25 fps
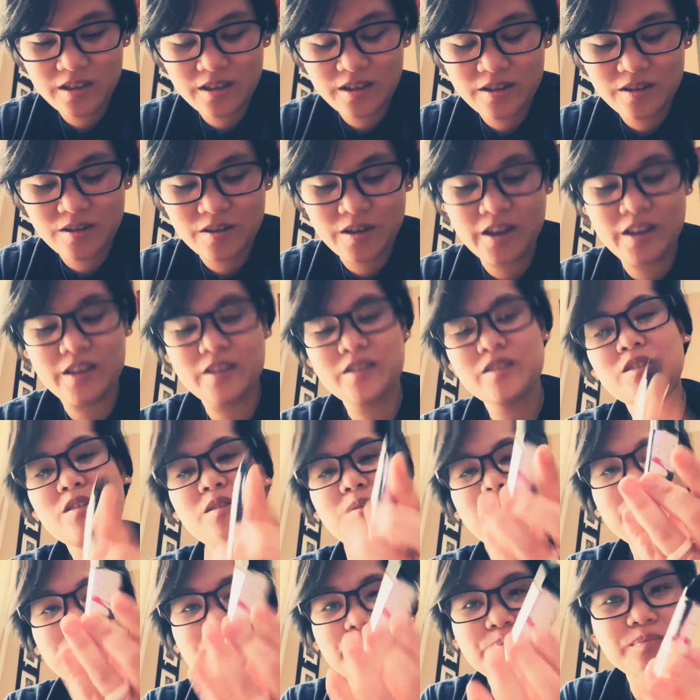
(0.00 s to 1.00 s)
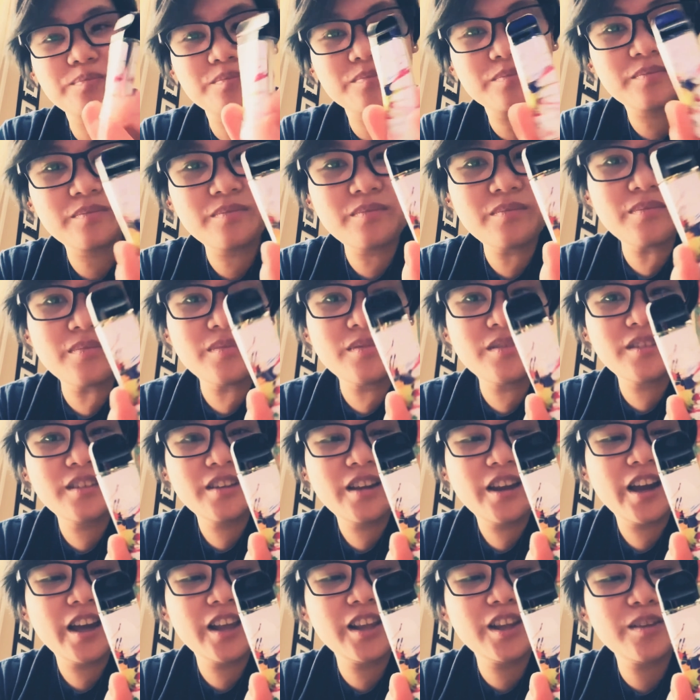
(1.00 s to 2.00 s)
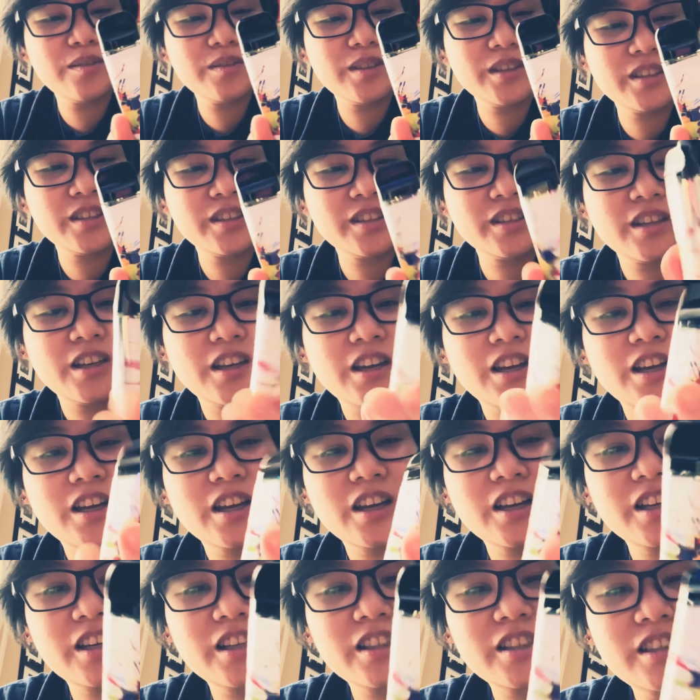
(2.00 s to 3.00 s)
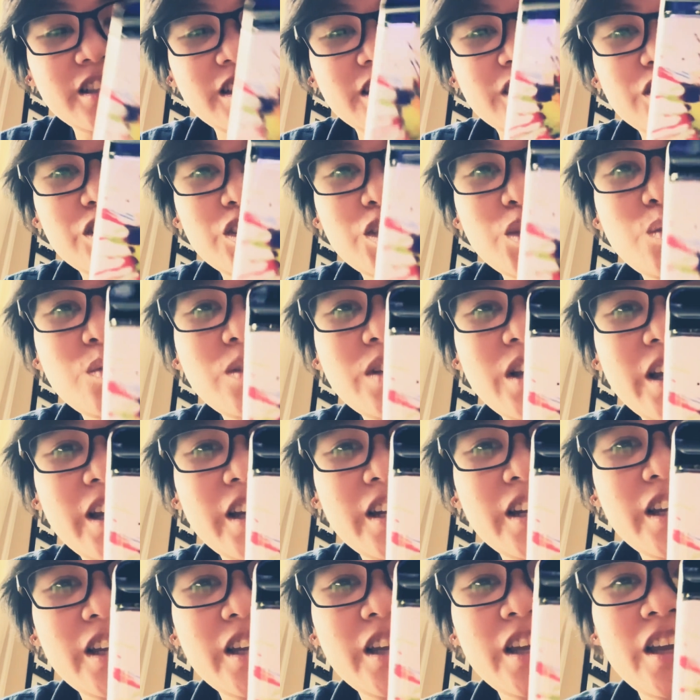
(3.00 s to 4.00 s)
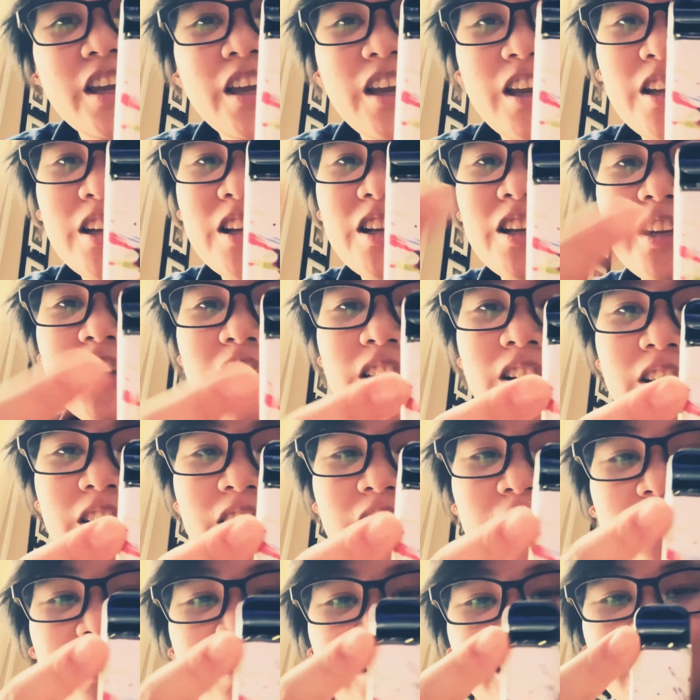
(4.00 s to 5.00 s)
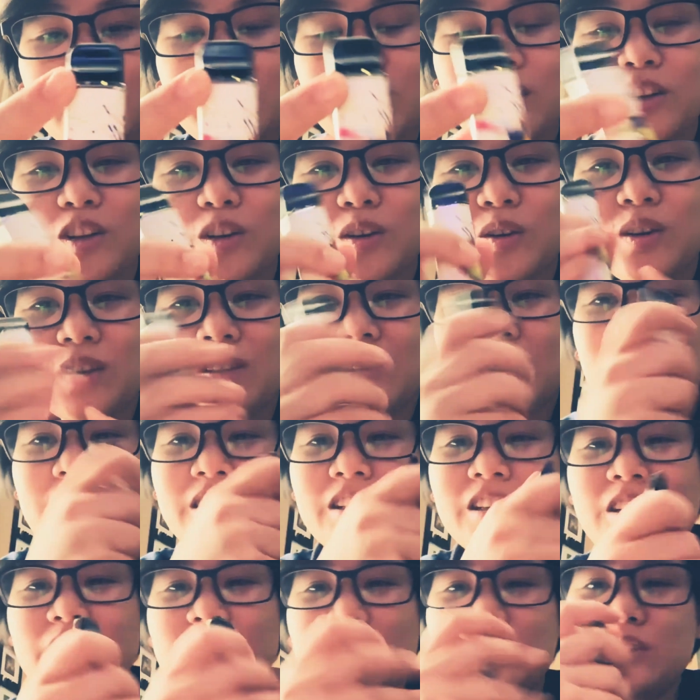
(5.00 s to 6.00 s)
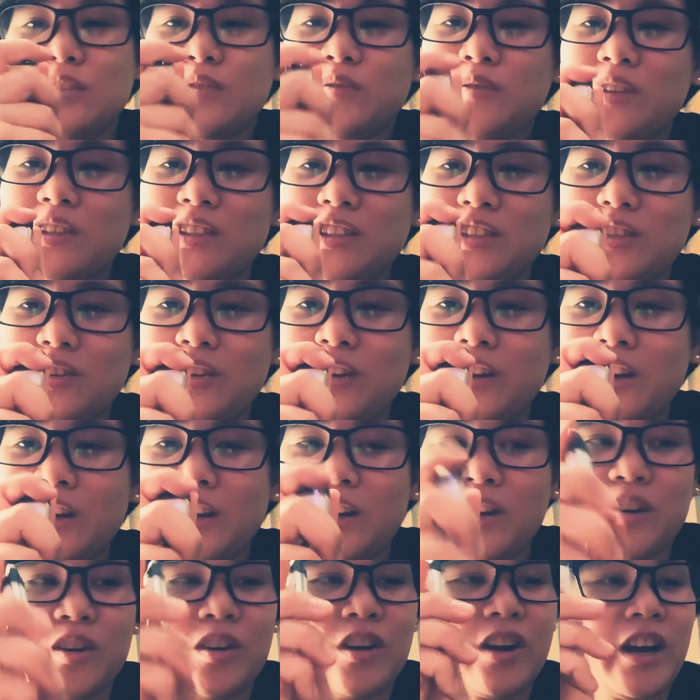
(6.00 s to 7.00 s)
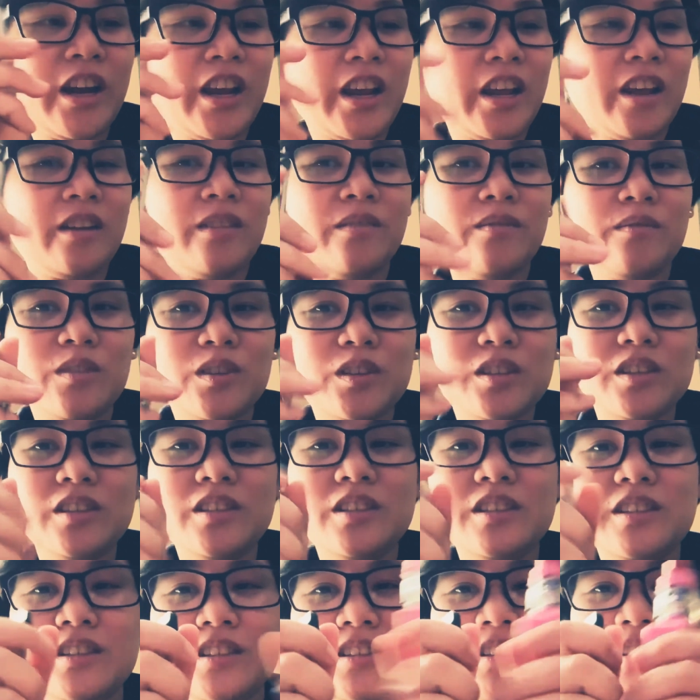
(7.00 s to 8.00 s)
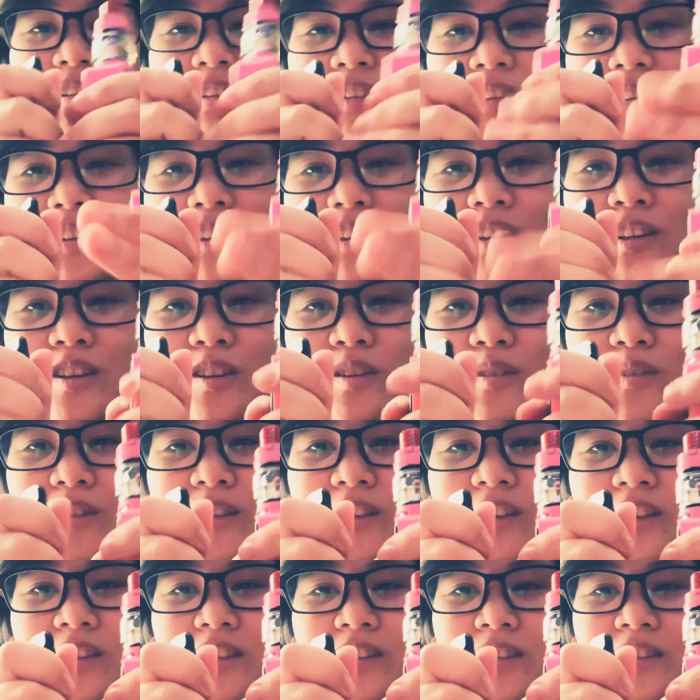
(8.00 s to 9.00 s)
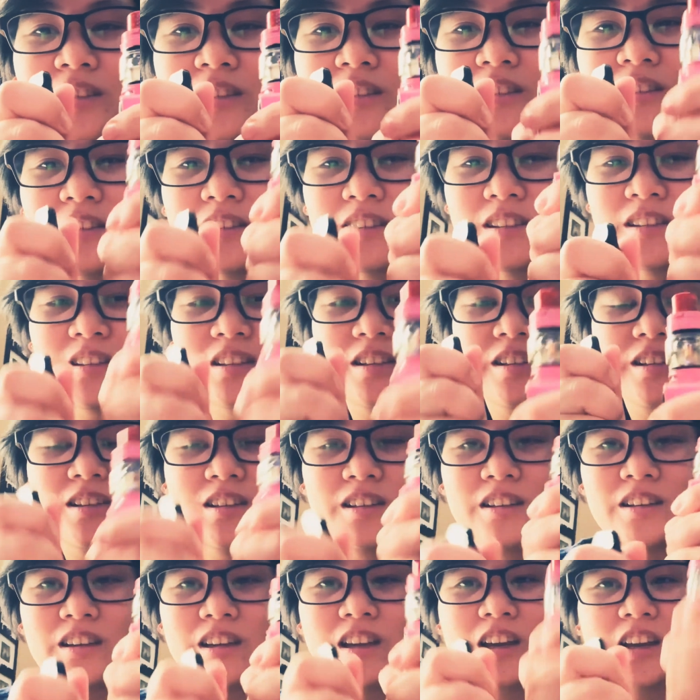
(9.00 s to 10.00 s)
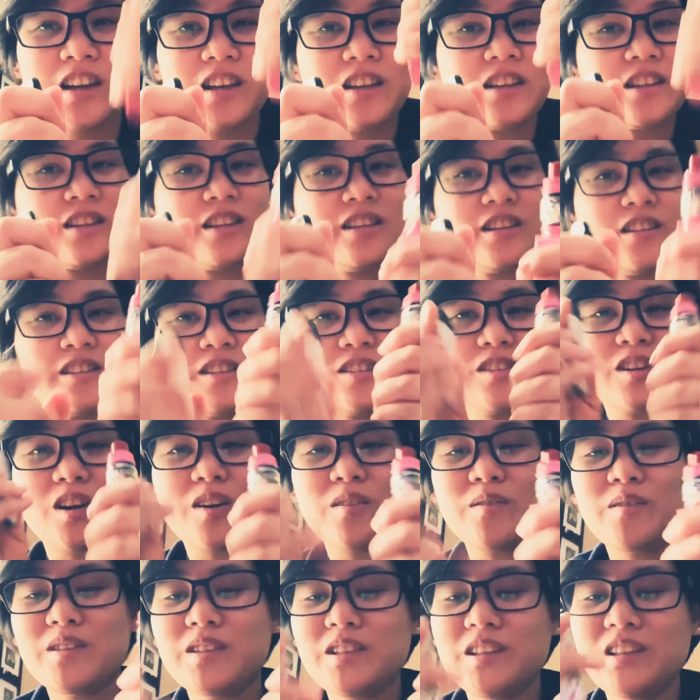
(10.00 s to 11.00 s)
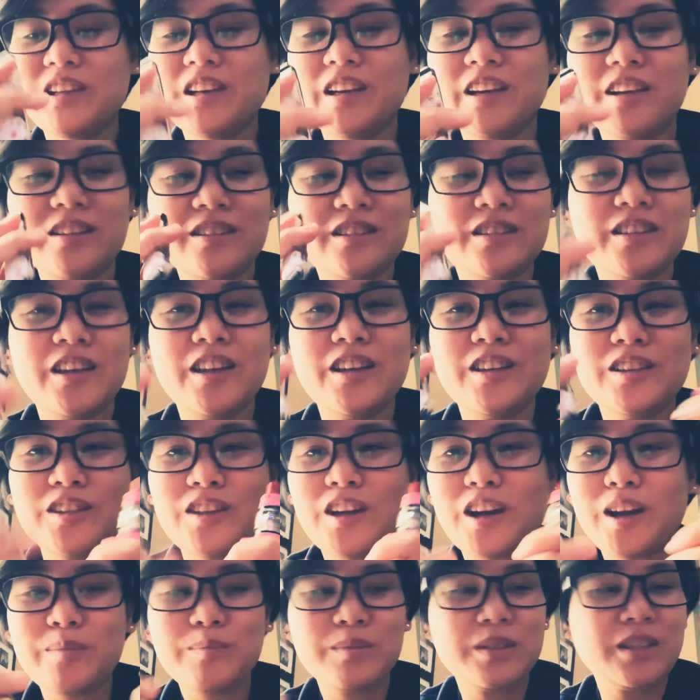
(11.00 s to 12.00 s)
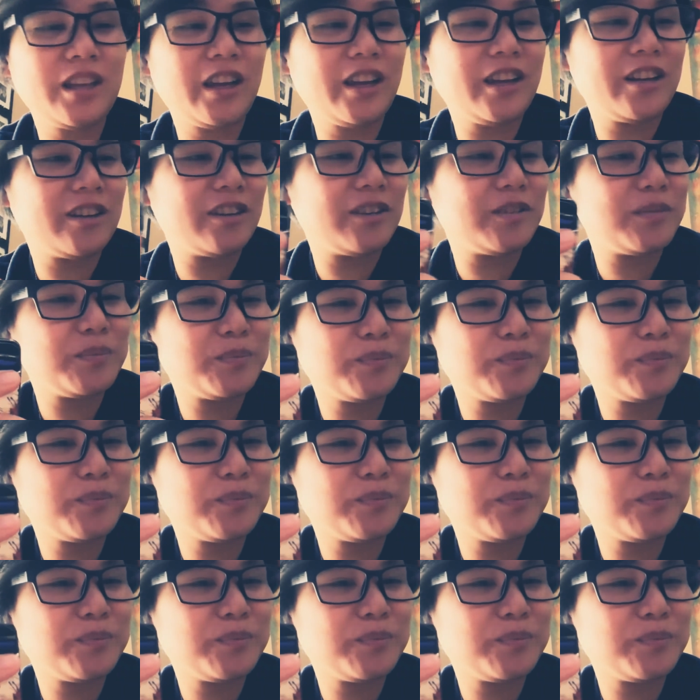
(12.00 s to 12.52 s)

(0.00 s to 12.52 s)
Okay, so I love this because it's so tiny, and then you know it just fits your hand great versus, you know, this, and this is obviously like 10 times lighter.